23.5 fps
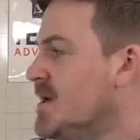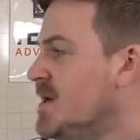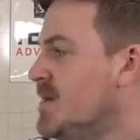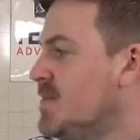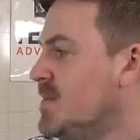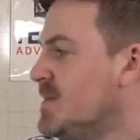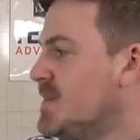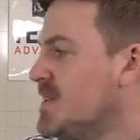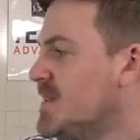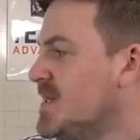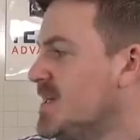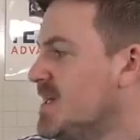
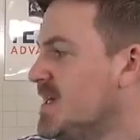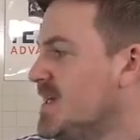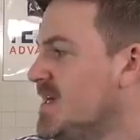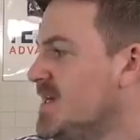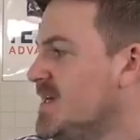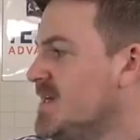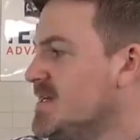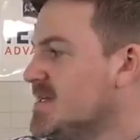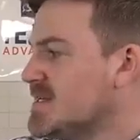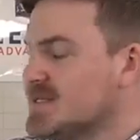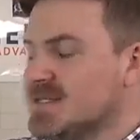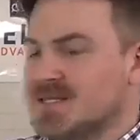But the
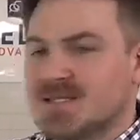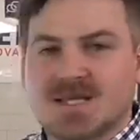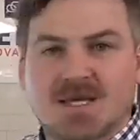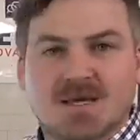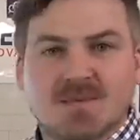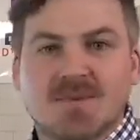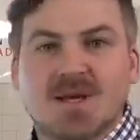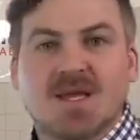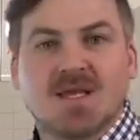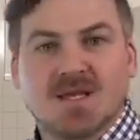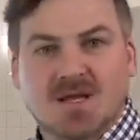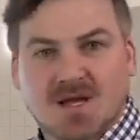key is that they
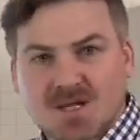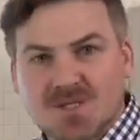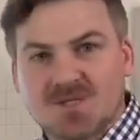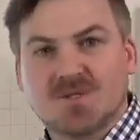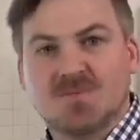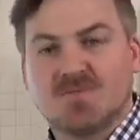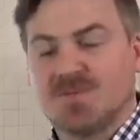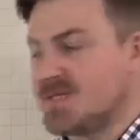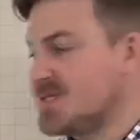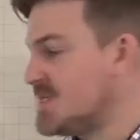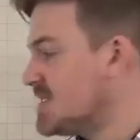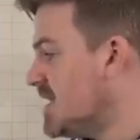made lots
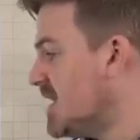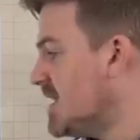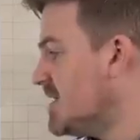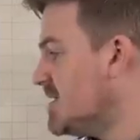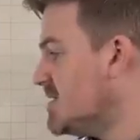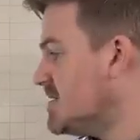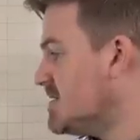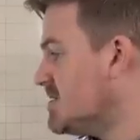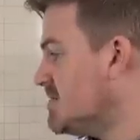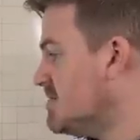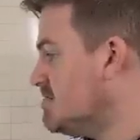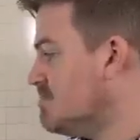of
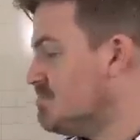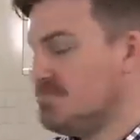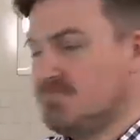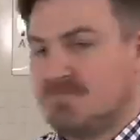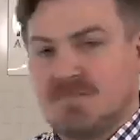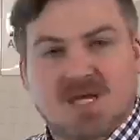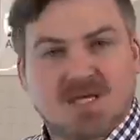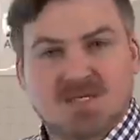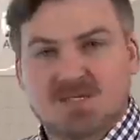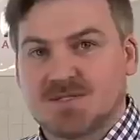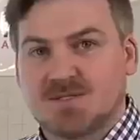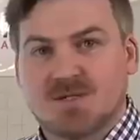mistakes,
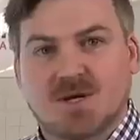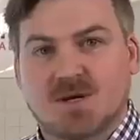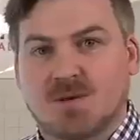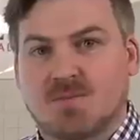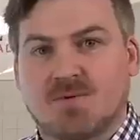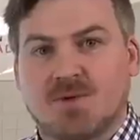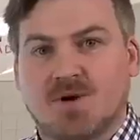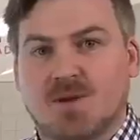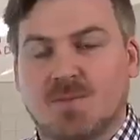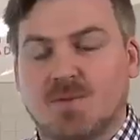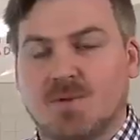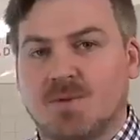and that's not a
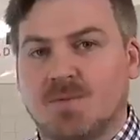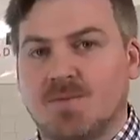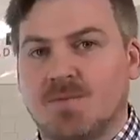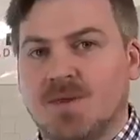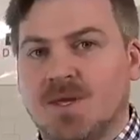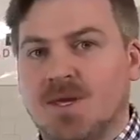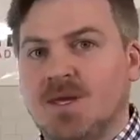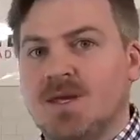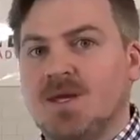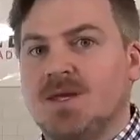problem.